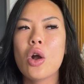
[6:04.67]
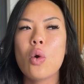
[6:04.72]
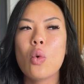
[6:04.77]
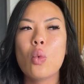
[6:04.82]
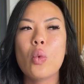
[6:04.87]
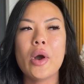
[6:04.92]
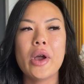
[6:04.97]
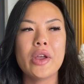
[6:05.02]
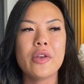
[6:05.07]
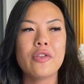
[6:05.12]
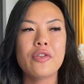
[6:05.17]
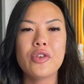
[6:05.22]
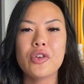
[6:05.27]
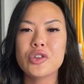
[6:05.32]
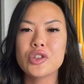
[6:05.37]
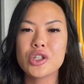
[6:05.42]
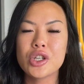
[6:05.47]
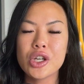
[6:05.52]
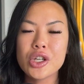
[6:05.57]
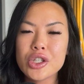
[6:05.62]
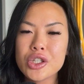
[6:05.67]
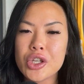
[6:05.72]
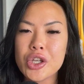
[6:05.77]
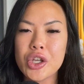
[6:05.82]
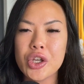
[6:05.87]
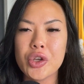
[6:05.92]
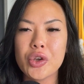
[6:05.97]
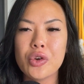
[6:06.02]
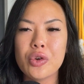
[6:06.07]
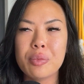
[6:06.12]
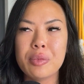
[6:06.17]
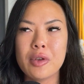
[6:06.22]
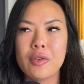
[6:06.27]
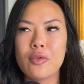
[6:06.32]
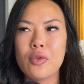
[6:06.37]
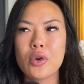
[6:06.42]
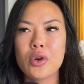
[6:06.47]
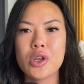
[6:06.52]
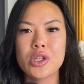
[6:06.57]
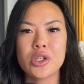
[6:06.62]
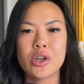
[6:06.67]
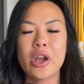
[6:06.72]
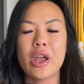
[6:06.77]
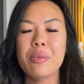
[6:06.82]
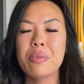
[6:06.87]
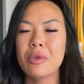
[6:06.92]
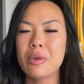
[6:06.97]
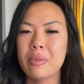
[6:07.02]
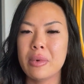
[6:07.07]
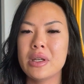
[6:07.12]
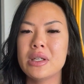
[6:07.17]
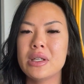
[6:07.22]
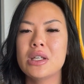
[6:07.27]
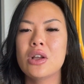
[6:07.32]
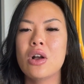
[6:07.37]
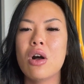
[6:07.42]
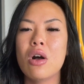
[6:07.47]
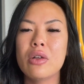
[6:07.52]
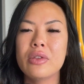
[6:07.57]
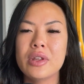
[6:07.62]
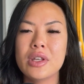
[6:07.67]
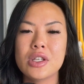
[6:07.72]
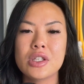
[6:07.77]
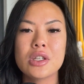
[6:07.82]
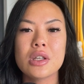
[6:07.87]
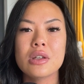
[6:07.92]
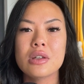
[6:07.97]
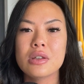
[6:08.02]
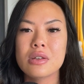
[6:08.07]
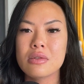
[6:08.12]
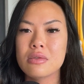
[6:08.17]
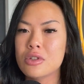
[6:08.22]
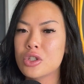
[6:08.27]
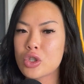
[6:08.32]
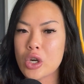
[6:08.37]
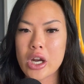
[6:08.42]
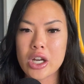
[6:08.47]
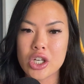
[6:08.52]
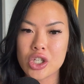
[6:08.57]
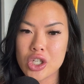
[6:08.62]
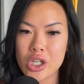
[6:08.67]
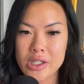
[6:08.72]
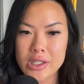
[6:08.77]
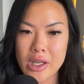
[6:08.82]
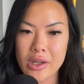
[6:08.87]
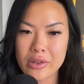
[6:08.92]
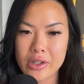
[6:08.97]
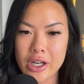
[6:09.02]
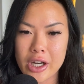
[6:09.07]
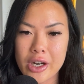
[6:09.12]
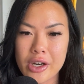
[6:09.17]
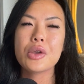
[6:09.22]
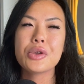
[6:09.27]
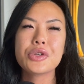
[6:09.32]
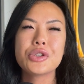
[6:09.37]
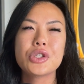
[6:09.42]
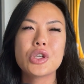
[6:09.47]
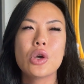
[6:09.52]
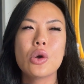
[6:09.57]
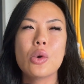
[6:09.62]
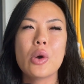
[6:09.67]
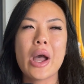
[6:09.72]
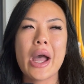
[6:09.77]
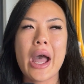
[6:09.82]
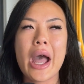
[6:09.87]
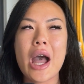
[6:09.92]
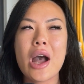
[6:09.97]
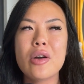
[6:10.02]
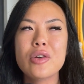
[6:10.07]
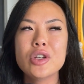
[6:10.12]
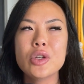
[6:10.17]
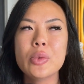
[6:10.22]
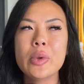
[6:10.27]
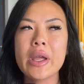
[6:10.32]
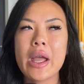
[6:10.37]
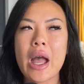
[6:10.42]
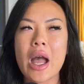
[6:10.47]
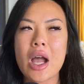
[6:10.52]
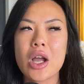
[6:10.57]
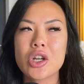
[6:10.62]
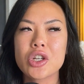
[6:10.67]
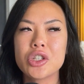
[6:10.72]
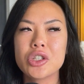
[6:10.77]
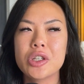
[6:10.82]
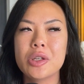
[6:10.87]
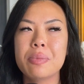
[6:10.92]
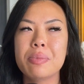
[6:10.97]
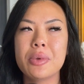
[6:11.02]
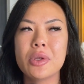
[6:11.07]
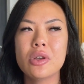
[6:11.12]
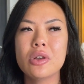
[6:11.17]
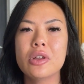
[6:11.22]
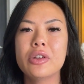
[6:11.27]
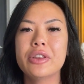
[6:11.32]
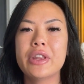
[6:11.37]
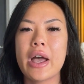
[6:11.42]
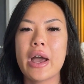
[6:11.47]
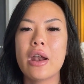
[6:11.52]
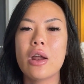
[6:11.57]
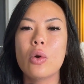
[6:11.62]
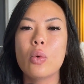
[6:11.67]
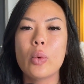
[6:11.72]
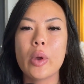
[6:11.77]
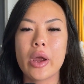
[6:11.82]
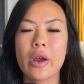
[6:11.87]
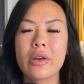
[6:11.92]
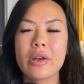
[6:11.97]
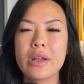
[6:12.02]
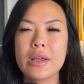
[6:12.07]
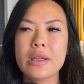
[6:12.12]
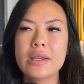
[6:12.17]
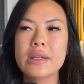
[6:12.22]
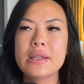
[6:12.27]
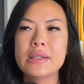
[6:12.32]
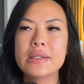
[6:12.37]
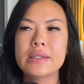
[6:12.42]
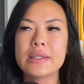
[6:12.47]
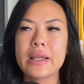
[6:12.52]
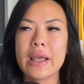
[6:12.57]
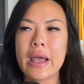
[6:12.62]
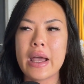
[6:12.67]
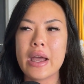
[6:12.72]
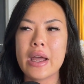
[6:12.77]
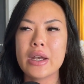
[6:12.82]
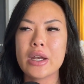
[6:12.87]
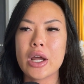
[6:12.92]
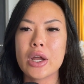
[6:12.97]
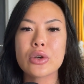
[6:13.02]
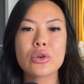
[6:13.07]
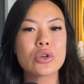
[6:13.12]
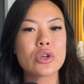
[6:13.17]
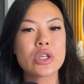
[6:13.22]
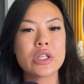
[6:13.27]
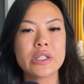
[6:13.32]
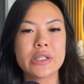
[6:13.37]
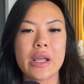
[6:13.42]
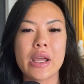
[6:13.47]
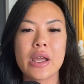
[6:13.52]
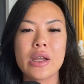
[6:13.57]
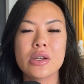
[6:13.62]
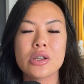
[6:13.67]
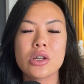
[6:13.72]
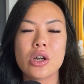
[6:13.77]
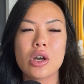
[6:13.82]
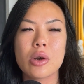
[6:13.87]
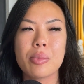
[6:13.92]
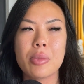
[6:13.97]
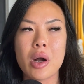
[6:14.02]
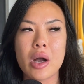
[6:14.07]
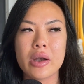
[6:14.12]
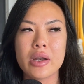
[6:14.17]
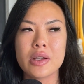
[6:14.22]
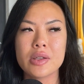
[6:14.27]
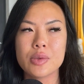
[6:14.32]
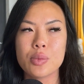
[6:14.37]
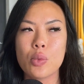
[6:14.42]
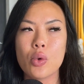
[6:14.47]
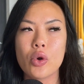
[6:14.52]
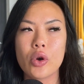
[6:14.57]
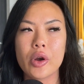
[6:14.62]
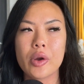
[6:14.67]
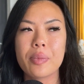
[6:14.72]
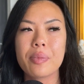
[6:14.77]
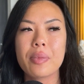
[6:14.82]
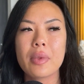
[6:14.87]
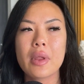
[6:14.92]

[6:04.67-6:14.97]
what feels good to you before you start implementing all these strategies out there. So how do we actually build that awareness and understand our bodies more?